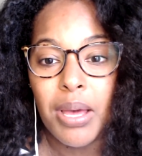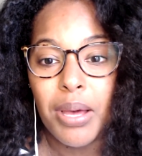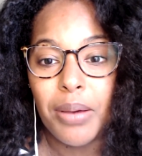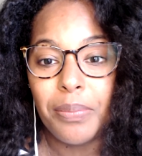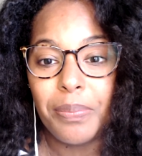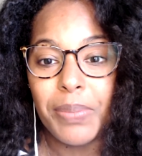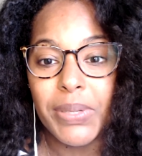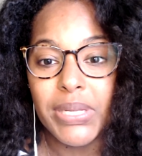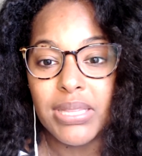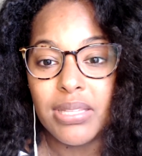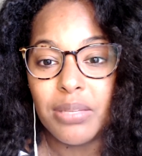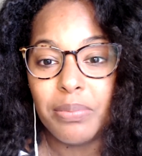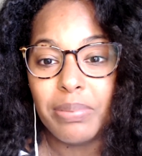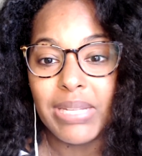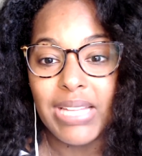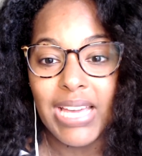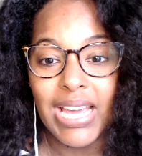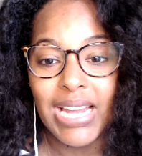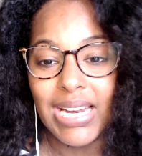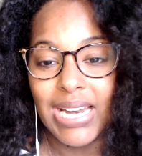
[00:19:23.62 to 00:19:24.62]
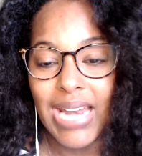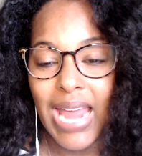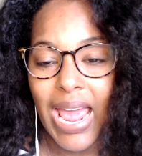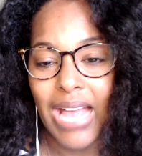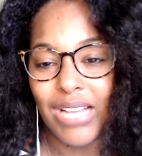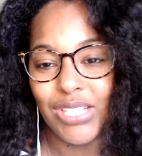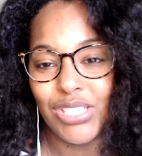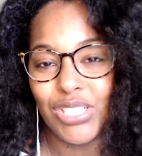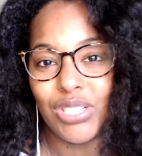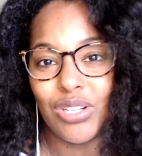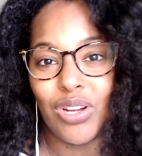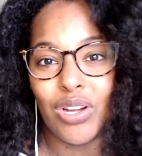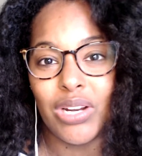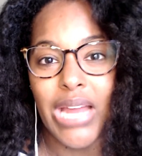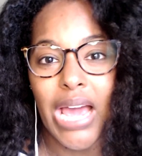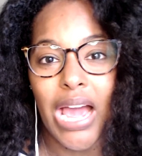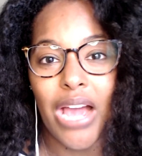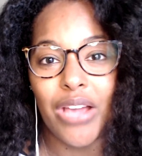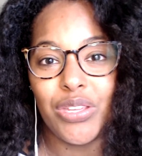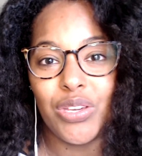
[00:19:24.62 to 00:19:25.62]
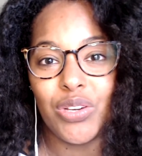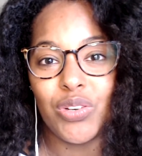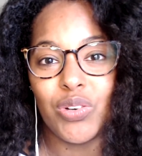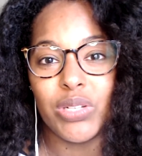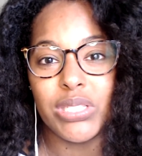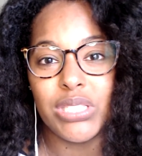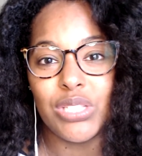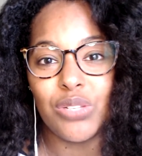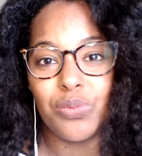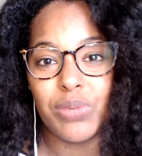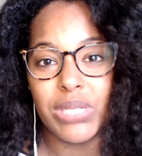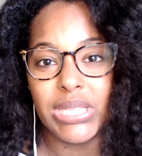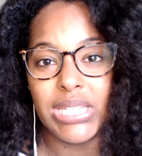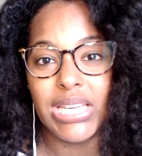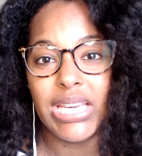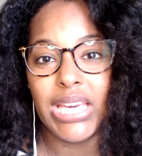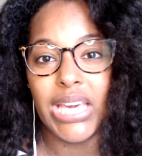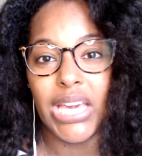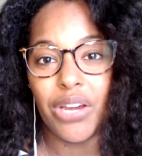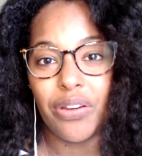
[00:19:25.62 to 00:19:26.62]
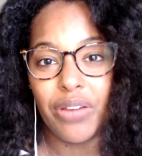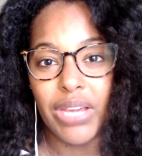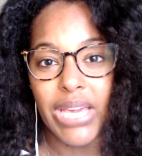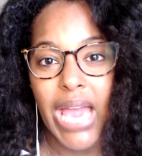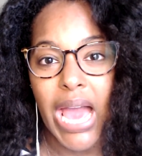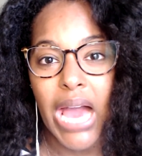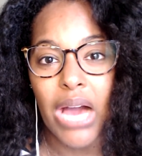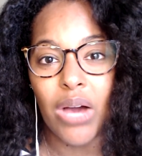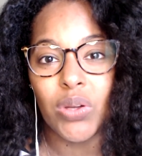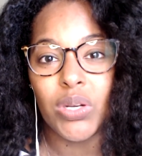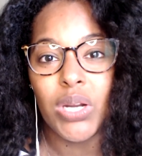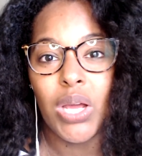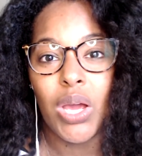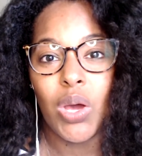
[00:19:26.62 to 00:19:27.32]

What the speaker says: plan in action on how you're going to really carry out